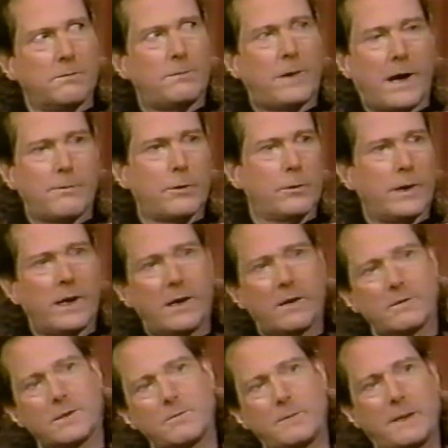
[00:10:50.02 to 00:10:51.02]
pop
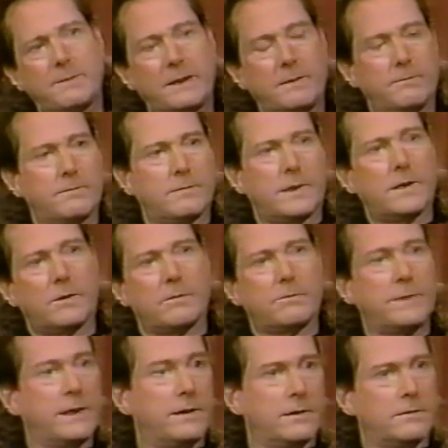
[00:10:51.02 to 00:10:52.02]
around and maybe, you know,
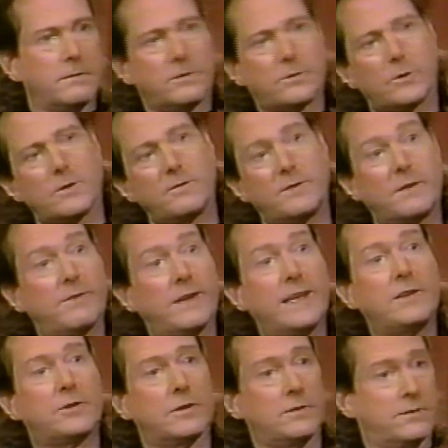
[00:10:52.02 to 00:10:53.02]
be sort of
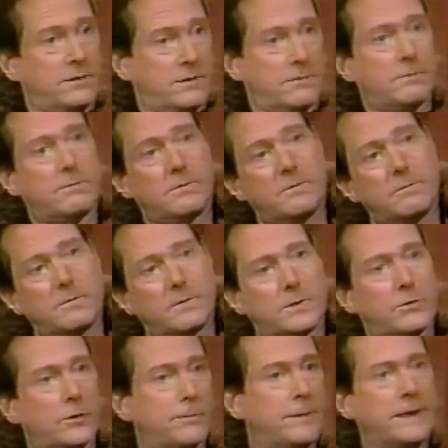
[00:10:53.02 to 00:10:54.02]
evasive,
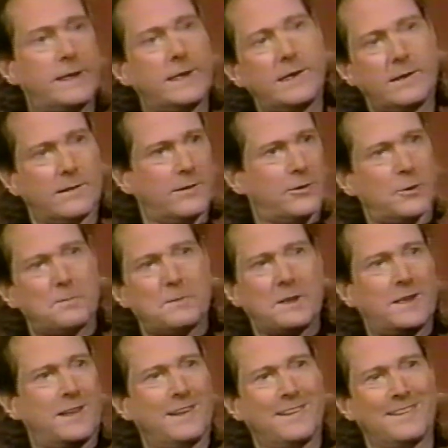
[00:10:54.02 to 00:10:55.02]
serpentine,
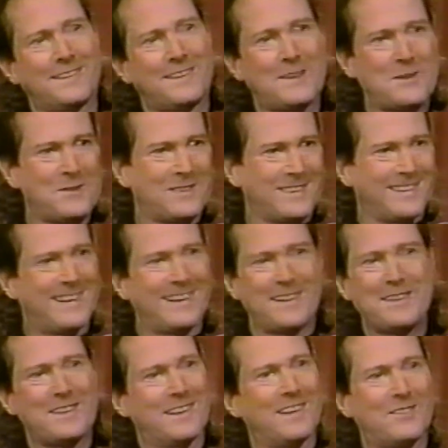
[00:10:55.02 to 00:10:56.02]
you know, get
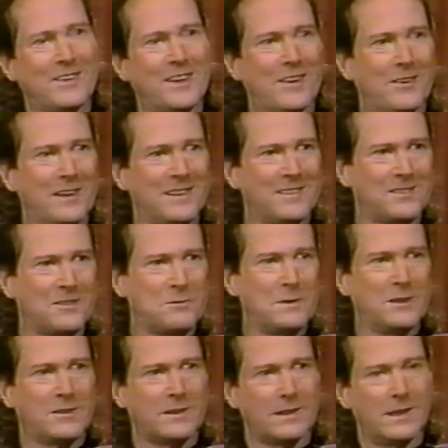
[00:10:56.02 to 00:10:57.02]
into different areas of
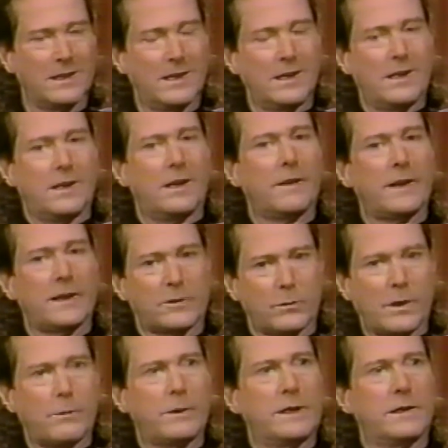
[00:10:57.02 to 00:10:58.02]
music. And that's
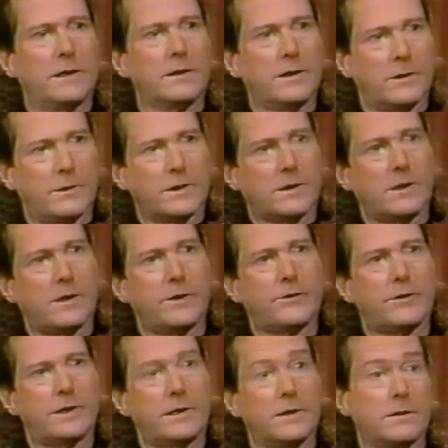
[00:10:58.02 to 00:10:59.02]
why we did go into
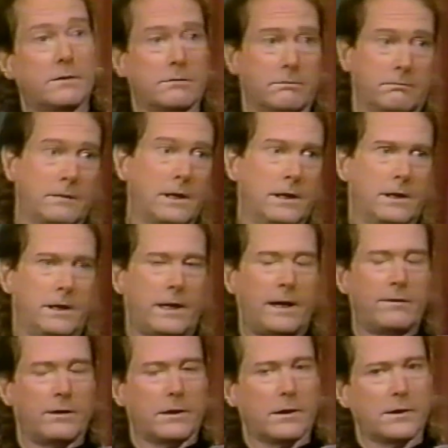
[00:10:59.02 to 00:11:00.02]
country and
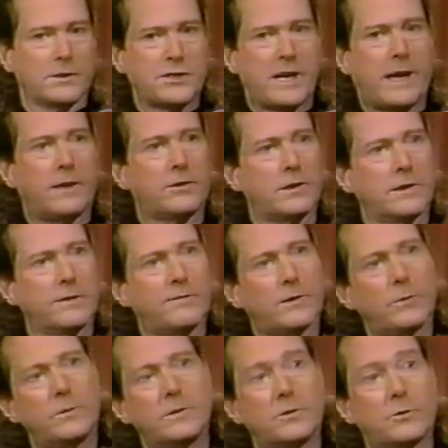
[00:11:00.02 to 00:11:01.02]
have a little jazz
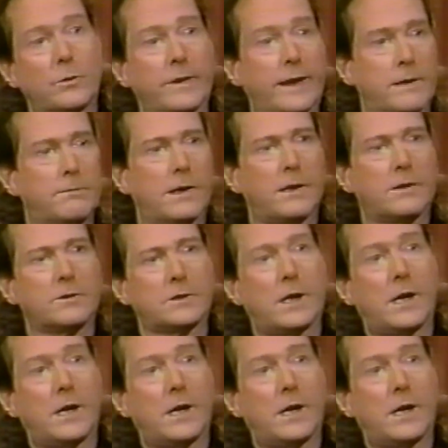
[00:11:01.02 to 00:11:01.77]
influence with 8 Miles